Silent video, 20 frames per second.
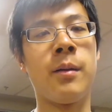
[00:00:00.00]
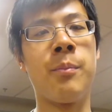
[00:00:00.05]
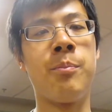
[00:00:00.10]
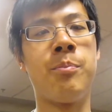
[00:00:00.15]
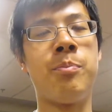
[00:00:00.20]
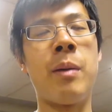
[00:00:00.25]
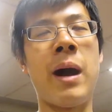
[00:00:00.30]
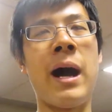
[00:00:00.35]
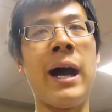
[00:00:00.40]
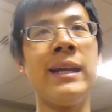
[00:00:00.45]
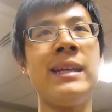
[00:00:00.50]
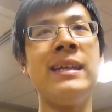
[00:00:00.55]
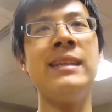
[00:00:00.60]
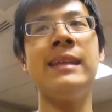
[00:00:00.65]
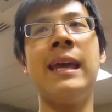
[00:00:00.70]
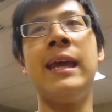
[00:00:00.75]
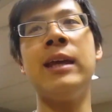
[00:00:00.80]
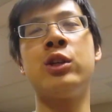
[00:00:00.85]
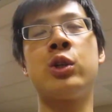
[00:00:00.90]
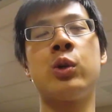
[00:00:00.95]
by the
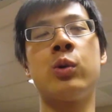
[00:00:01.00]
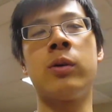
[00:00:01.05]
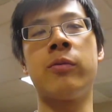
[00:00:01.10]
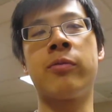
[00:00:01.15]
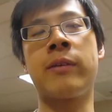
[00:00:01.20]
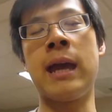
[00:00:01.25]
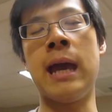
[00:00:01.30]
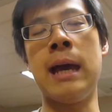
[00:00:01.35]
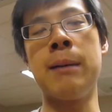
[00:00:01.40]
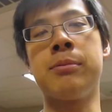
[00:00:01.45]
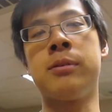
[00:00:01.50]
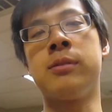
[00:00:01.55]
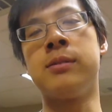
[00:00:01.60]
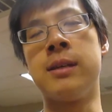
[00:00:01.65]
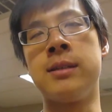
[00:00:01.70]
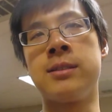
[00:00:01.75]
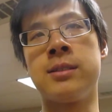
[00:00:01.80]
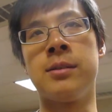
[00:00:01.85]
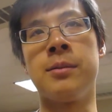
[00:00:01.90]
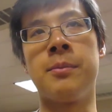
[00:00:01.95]
nature of
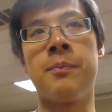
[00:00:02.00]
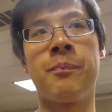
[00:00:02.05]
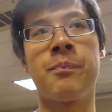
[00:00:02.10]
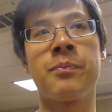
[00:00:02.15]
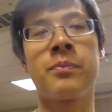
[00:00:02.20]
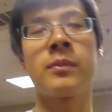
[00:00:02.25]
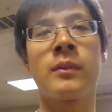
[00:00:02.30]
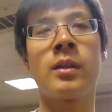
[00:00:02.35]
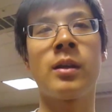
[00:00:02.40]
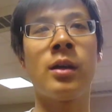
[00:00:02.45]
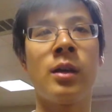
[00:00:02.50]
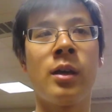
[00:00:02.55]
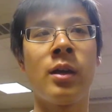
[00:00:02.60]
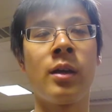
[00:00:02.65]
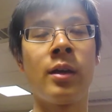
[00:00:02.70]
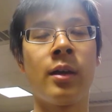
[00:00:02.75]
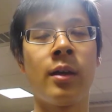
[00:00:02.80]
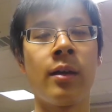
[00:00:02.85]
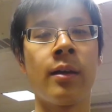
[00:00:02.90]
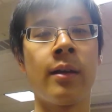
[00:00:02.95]
capitalism,
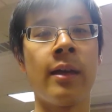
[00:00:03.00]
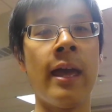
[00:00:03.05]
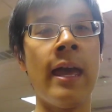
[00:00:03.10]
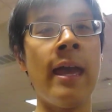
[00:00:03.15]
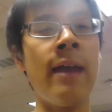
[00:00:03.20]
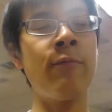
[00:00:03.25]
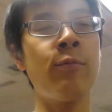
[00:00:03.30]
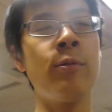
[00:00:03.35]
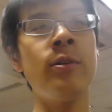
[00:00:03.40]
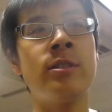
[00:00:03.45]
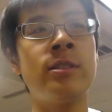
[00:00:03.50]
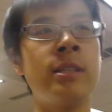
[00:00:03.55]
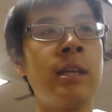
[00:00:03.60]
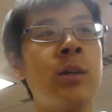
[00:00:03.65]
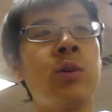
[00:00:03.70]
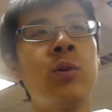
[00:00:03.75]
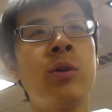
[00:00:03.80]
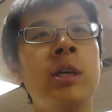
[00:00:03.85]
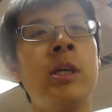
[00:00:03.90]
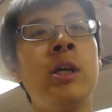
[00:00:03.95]
every
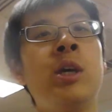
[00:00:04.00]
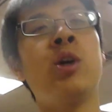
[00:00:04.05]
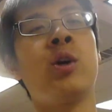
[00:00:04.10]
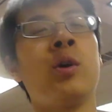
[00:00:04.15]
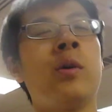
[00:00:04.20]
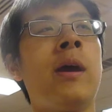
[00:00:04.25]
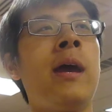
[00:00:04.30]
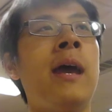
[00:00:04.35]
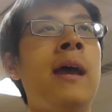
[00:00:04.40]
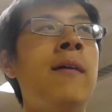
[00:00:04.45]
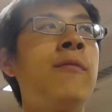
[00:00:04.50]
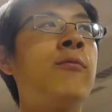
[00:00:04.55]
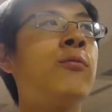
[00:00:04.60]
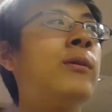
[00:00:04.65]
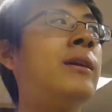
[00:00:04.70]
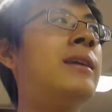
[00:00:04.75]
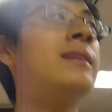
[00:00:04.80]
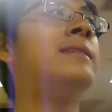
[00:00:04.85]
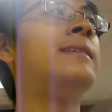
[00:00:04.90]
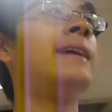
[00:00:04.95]
single year,
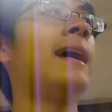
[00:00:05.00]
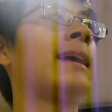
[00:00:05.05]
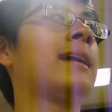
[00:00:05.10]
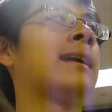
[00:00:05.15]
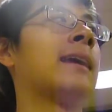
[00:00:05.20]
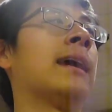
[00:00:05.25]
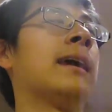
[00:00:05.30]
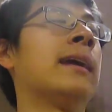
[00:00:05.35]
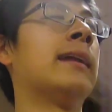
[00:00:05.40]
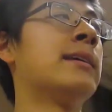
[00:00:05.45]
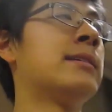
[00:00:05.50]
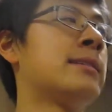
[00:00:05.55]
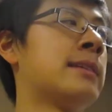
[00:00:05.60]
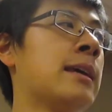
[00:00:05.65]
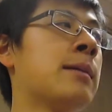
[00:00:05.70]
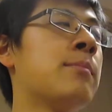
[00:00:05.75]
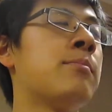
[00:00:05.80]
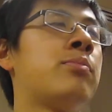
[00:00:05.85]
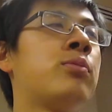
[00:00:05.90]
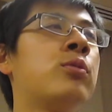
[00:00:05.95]
every decade is
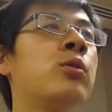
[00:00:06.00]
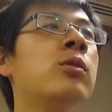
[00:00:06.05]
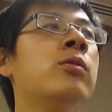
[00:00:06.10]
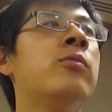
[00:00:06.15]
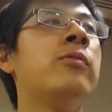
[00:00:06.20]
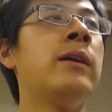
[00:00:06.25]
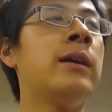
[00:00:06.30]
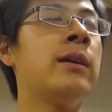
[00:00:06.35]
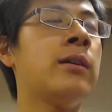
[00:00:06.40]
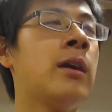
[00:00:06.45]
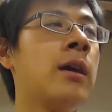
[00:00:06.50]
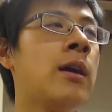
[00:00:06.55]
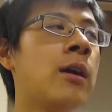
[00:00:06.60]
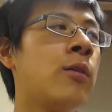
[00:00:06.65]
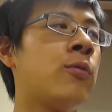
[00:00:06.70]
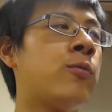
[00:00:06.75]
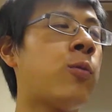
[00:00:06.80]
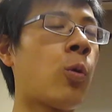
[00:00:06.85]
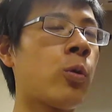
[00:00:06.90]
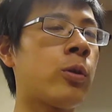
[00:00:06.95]
improving
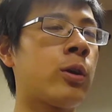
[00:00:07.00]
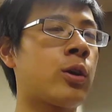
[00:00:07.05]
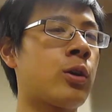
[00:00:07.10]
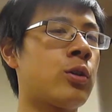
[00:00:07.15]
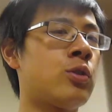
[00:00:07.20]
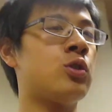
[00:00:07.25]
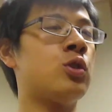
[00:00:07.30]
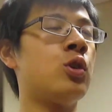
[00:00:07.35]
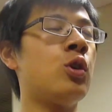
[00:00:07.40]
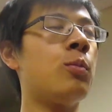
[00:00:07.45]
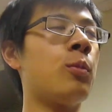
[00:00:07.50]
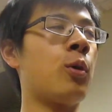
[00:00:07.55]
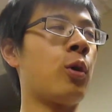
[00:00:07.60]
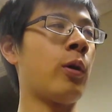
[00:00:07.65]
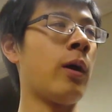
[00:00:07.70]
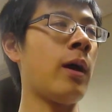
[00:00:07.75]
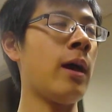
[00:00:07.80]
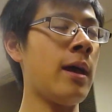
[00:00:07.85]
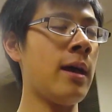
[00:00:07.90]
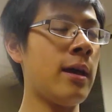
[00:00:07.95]
for the
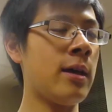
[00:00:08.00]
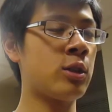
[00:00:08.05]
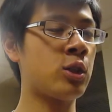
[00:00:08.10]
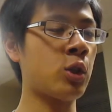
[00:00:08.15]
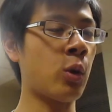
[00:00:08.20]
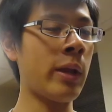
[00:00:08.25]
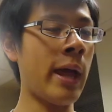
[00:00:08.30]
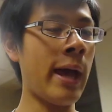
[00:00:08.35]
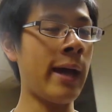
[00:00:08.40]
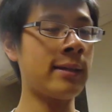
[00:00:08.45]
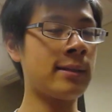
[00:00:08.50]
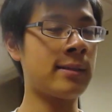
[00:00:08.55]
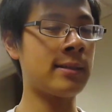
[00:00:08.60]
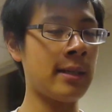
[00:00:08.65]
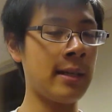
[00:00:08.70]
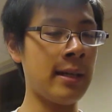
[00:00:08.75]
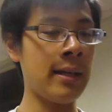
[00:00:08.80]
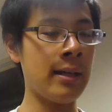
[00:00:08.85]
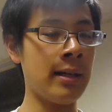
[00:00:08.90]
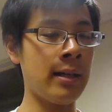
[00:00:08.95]
consumer so that
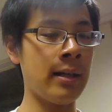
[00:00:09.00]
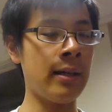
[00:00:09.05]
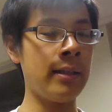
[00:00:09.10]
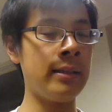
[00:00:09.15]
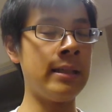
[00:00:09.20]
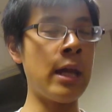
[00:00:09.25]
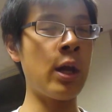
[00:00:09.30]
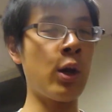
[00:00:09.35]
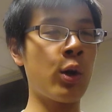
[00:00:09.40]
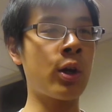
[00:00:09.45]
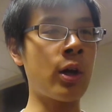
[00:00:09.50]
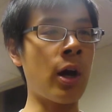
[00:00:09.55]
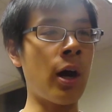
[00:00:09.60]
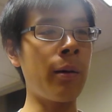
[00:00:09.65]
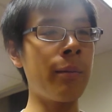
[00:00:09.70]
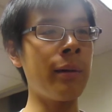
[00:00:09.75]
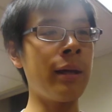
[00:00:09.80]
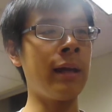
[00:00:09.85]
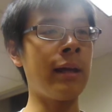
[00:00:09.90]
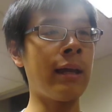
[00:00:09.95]
they're
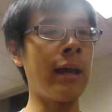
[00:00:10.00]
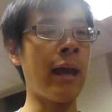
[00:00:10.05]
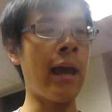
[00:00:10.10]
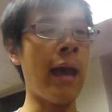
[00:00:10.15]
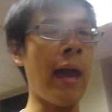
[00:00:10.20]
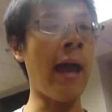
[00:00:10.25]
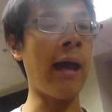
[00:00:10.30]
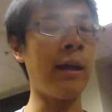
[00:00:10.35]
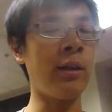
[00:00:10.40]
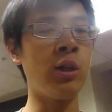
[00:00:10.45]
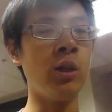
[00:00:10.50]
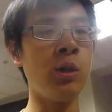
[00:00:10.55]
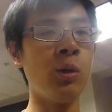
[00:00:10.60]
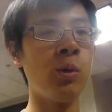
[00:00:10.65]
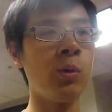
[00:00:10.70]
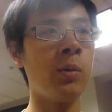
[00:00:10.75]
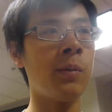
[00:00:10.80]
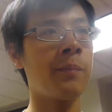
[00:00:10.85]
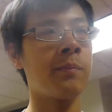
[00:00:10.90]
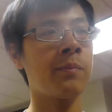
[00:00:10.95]
coming at
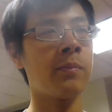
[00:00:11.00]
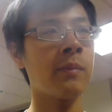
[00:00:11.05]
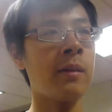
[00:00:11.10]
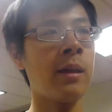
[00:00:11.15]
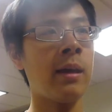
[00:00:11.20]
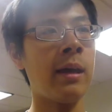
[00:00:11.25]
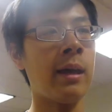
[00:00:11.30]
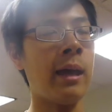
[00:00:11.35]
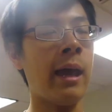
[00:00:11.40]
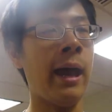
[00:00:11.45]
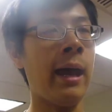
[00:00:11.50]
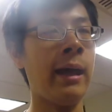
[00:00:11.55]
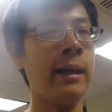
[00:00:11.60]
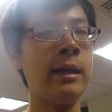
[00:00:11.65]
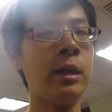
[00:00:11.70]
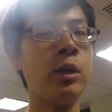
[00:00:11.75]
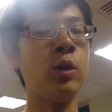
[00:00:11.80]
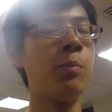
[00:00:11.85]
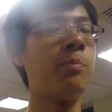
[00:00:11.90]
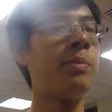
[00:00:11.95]
you at
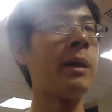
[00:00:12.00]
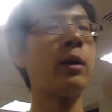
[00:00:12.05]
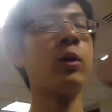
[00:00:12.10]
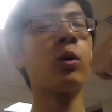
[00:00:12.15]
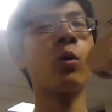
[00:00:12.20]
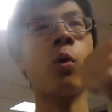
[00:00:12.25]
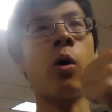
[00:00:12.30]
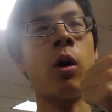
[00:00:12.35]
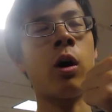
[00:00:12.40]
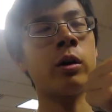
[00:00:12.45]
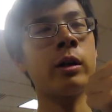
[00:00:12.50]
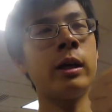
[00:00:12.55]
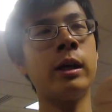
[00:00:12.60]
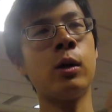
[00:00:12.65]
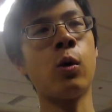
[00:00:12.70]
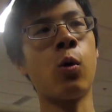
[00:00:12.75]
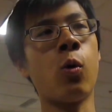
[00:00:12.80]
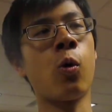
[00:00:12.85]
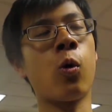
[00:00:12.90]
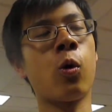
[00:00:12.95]
either better quality
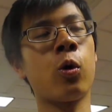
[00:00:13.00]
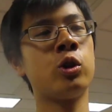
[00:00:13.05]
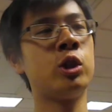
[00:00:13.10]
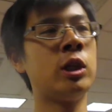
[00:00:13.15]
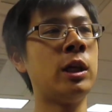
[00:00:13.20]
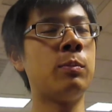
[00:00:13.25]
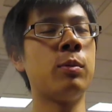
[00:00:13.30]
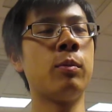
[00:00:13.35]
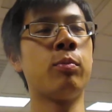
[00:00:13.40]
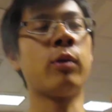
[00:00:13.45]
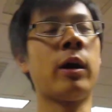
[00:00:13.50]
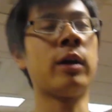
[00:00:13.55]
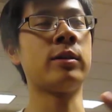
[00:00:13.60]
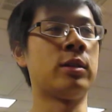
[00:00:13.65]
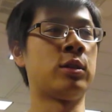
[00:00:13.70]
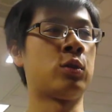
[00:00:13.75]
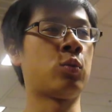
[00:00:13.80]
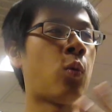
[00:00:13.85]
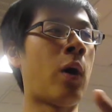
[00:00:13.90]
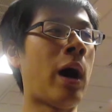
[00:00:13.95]
or cheaper
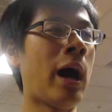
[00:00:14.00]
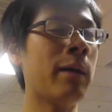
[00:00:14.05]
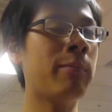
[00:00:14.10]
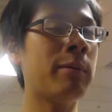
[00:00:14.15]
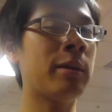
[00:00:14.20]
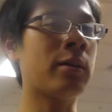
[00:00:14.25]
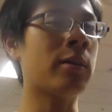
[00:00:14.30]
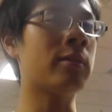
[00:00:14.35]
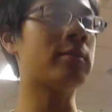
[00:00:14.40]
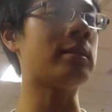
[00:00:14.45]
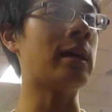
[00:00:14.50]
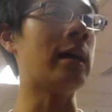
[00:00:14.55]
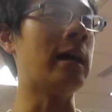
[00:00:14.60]
prices. Why? Because